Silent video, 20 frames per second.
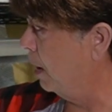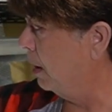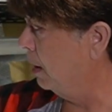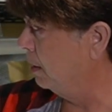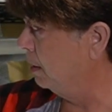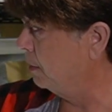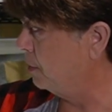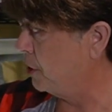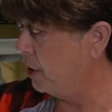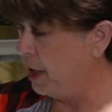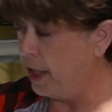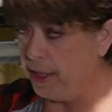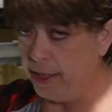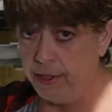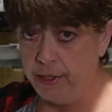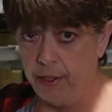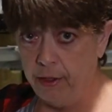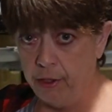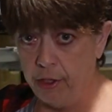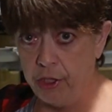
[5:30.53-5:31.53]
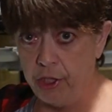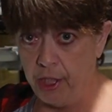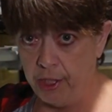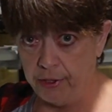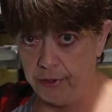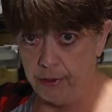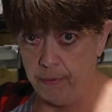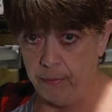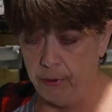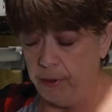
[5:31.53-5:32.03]
on chains that are
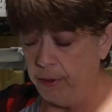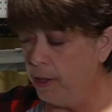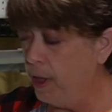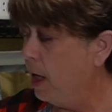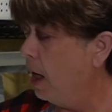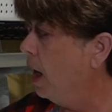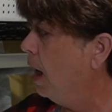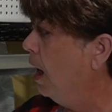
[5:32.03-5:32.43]
adjustable.